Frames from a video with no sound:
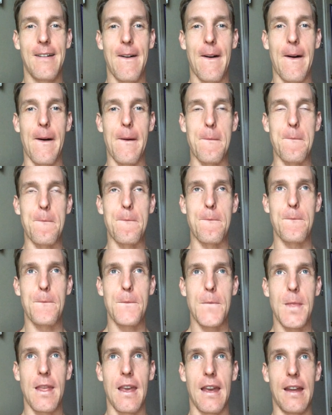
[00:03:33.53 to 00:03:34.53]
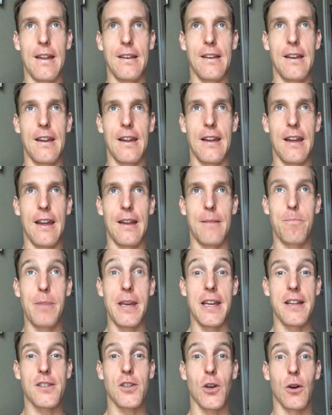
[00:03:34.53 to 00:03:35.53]
um, and
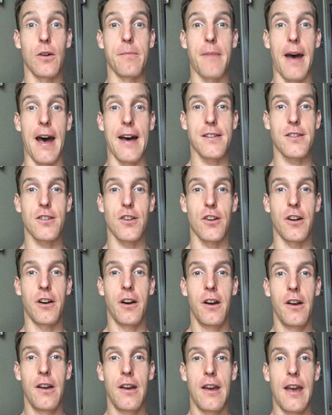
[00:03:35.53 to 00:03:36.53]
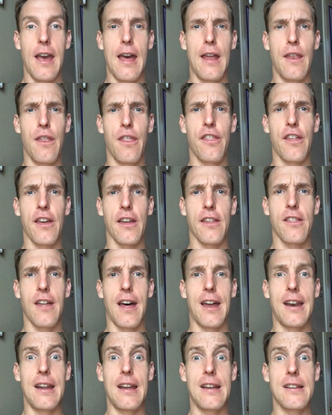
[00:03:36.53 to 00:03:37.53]
be its own master and think
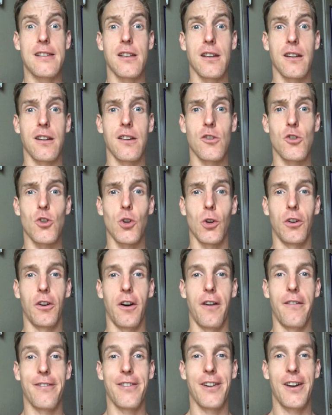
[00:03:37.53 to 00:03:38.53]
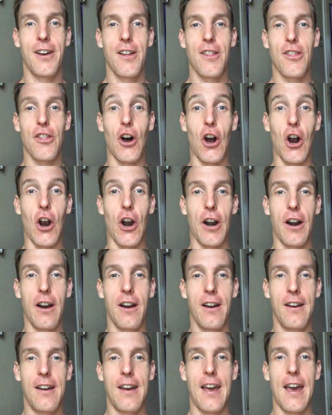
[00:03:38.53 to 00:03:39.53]
that it's in control of the heart
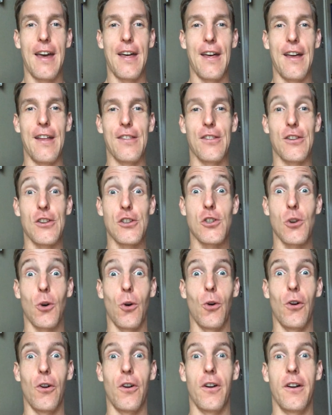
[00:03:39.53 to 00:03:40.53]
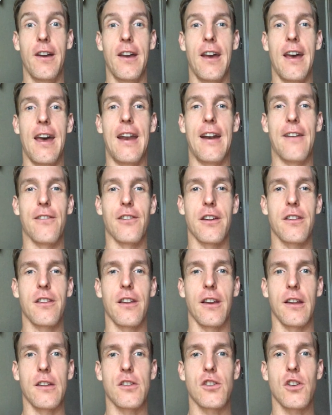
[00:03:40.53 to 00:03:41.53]
and the soul and
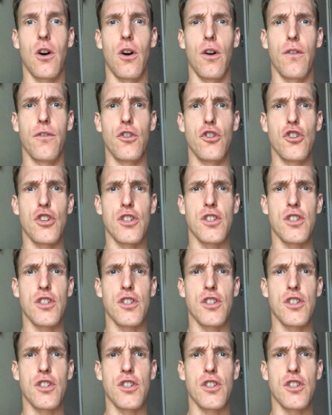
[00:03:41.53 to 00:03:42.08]
everything. And so if